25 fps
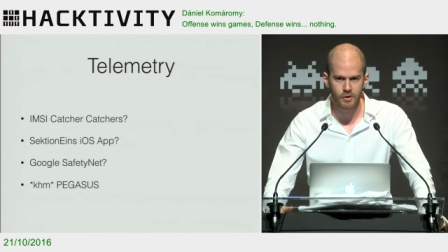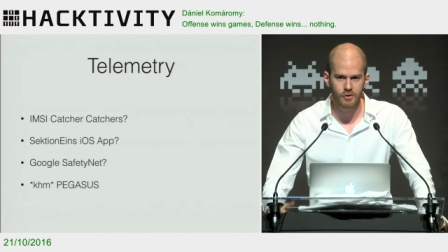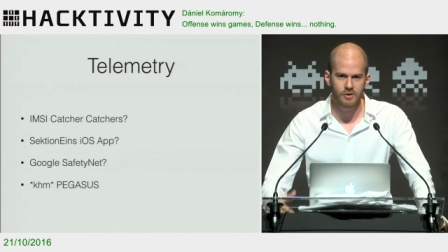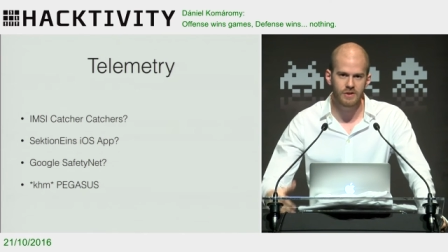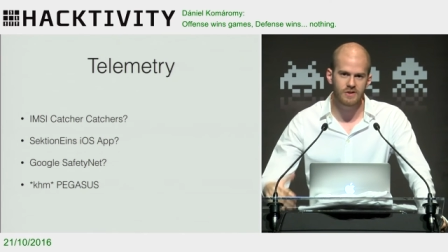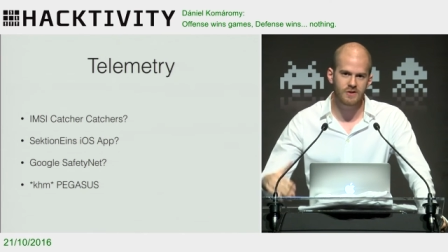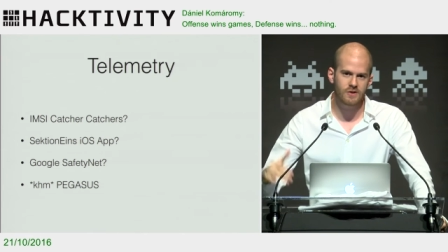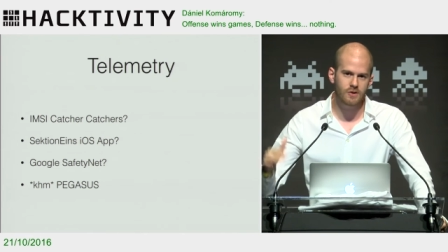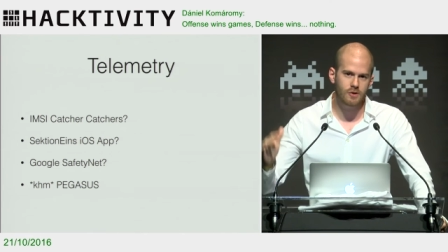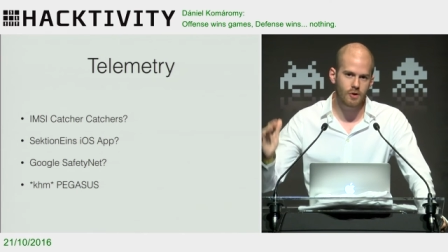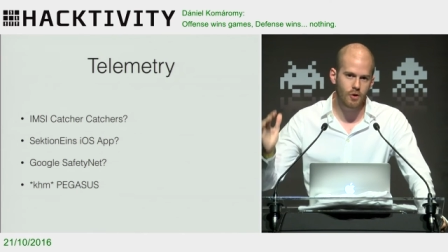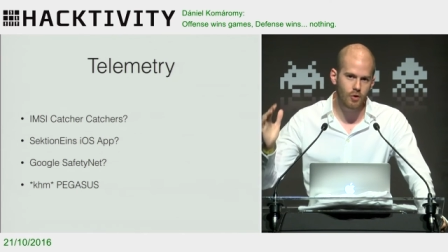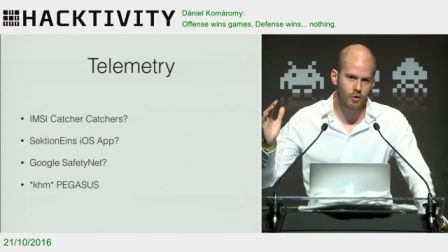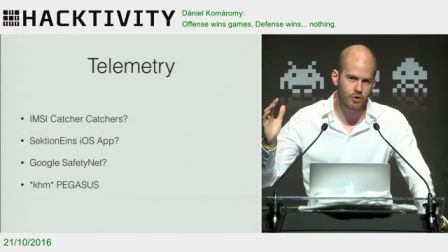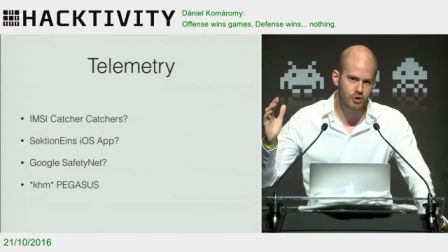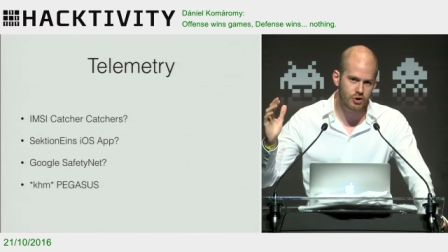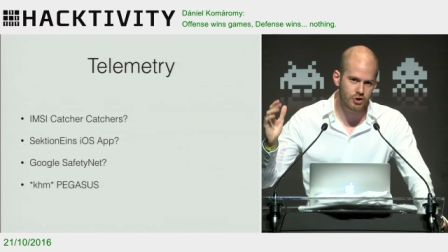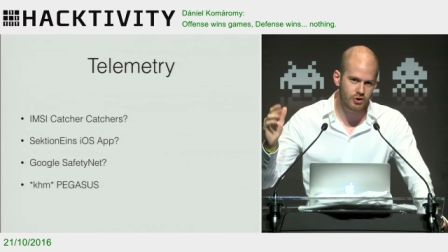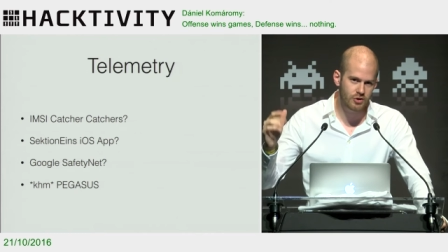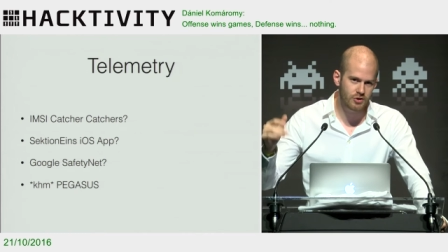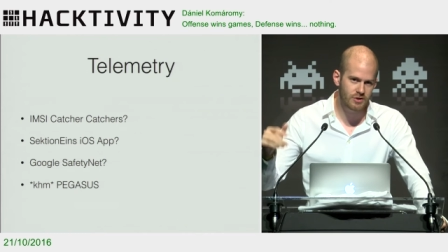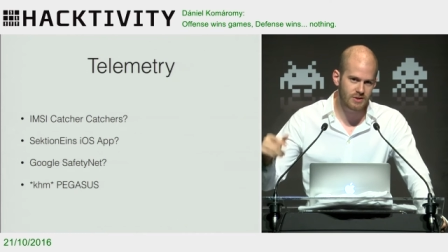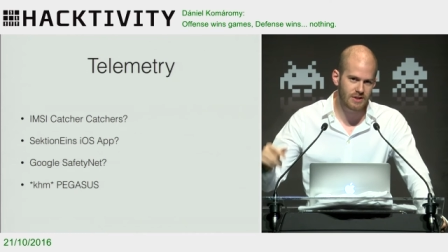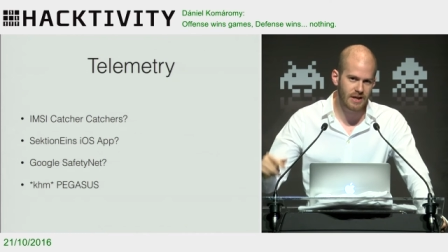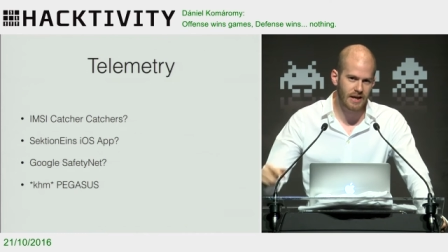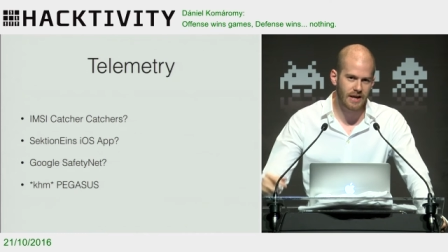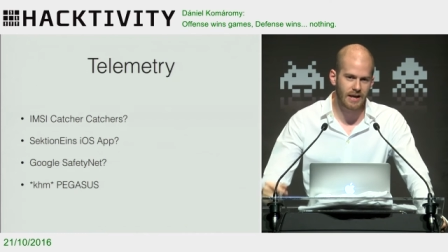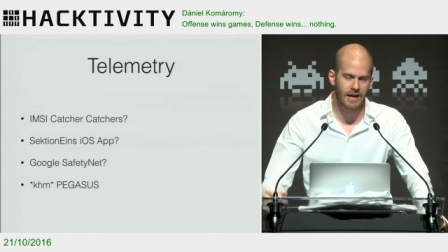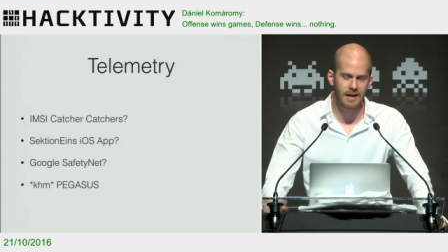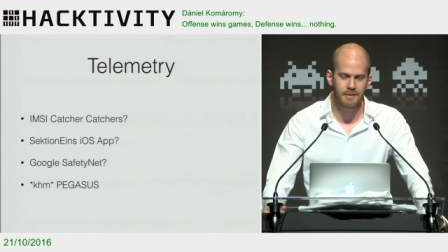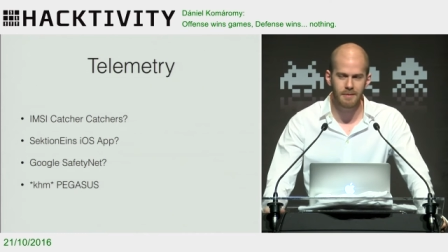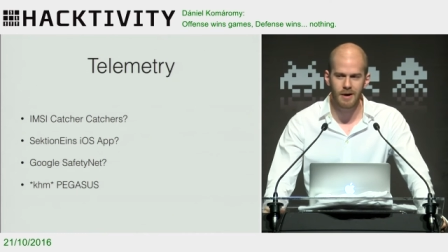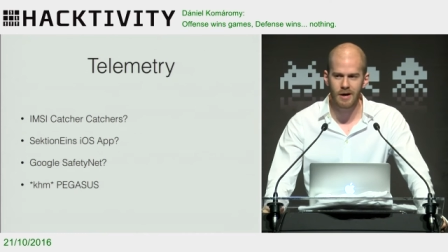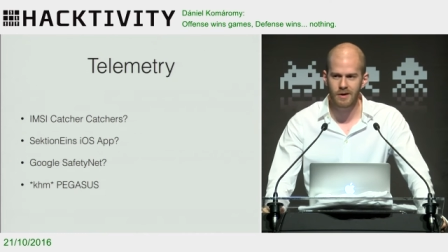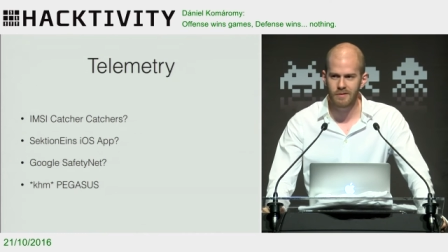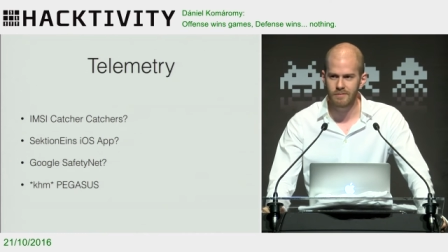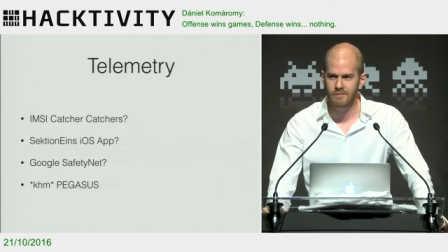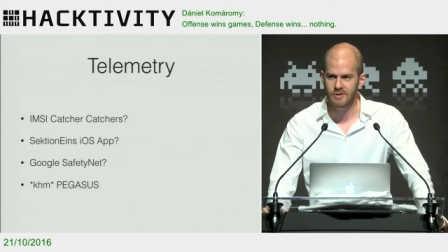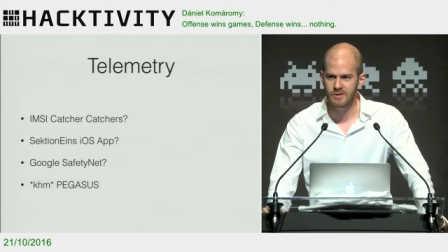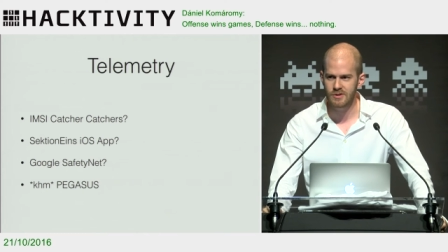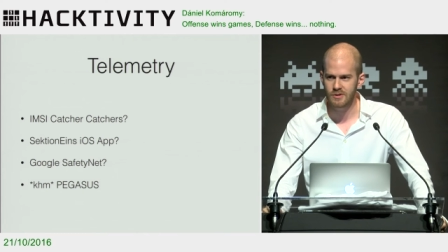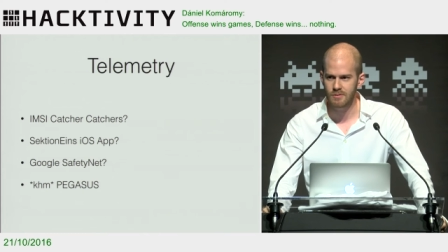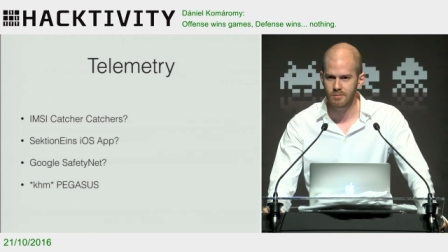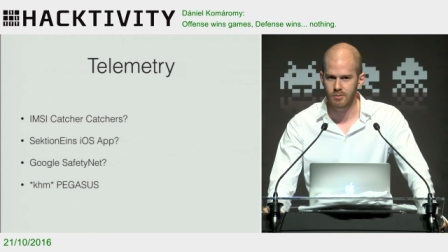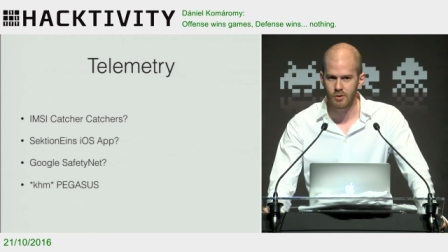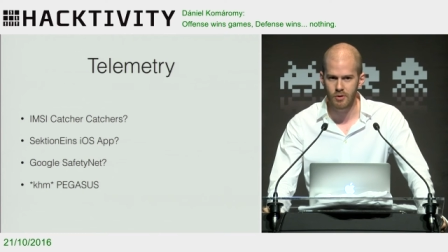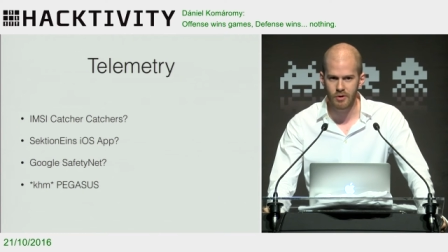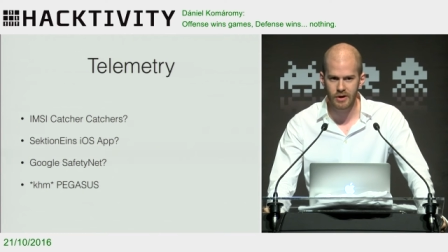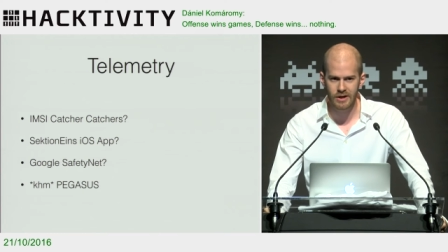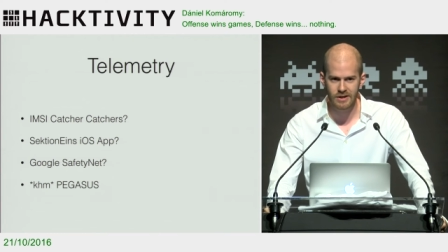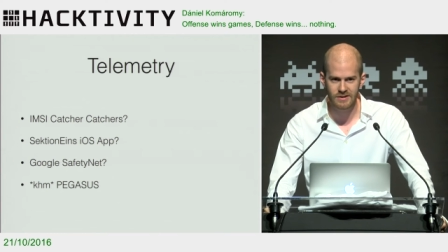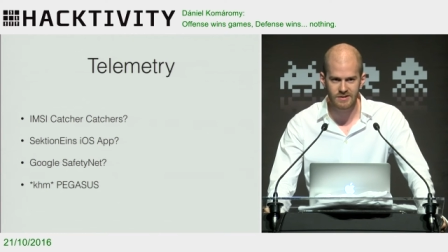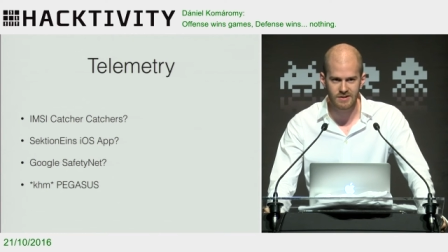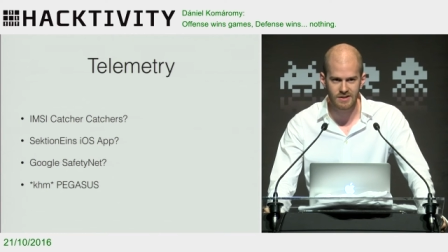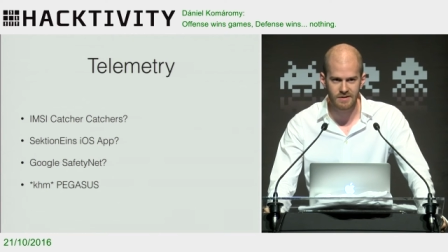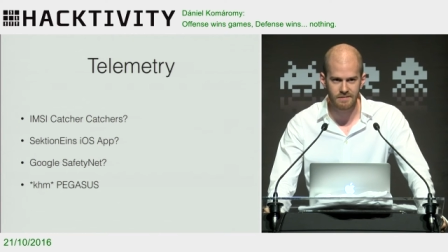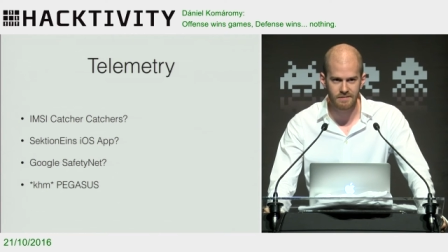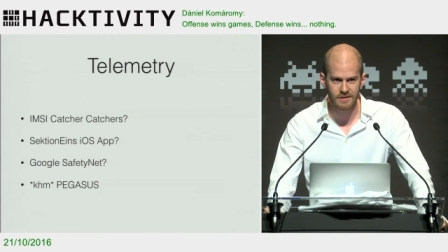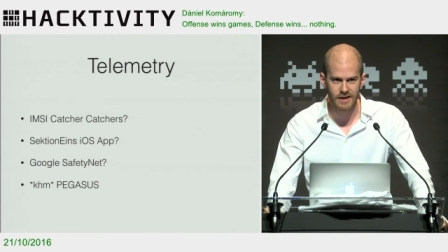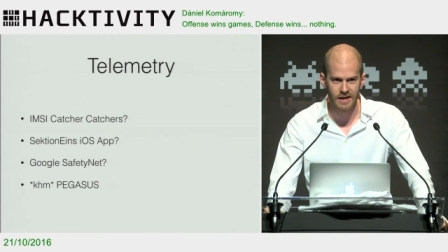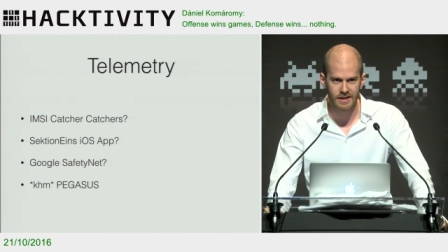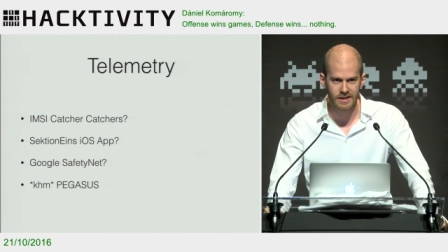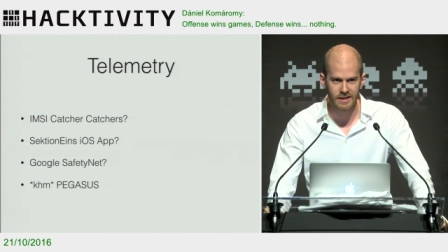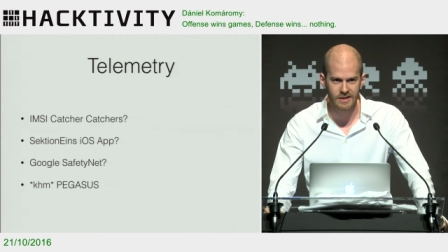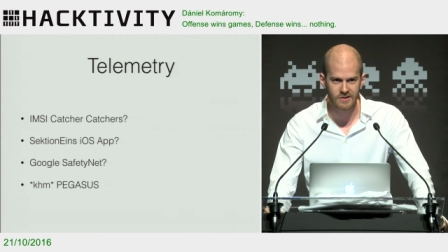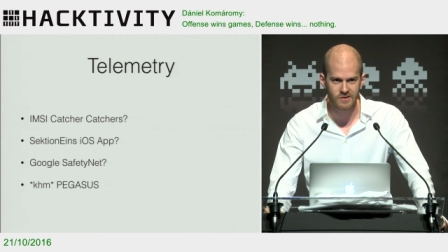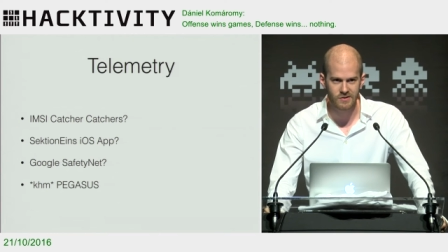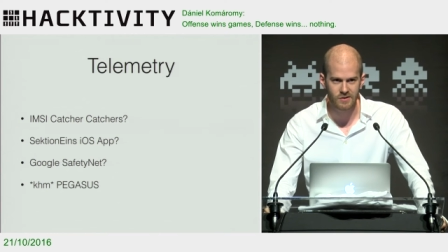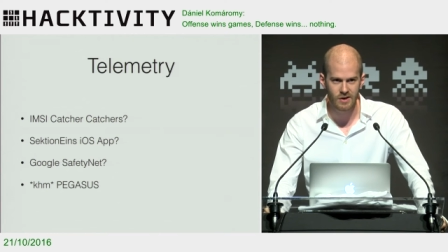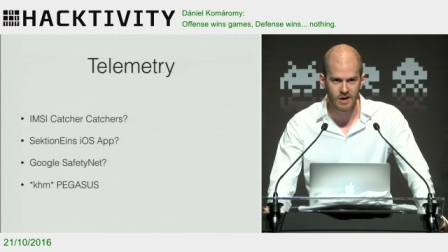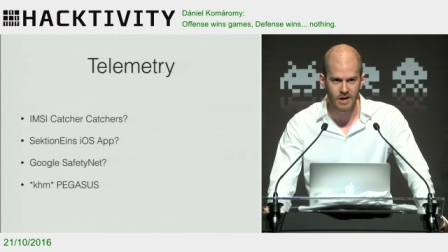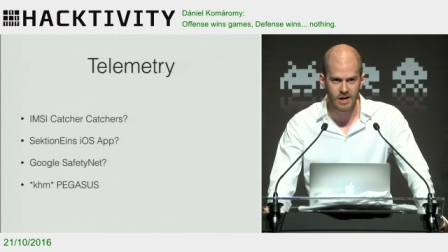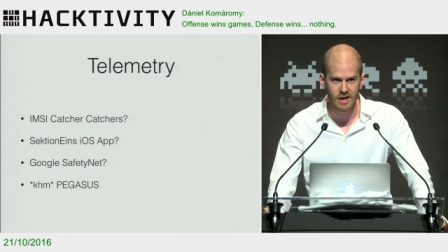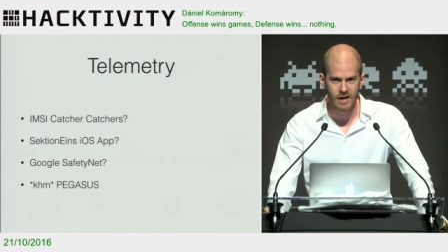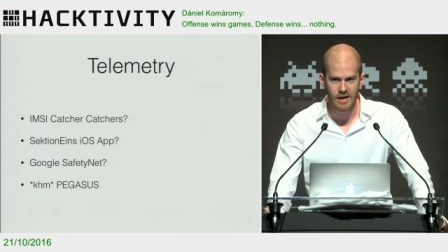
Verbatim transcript: disclosures that came out of whistleblowing and stuff like this.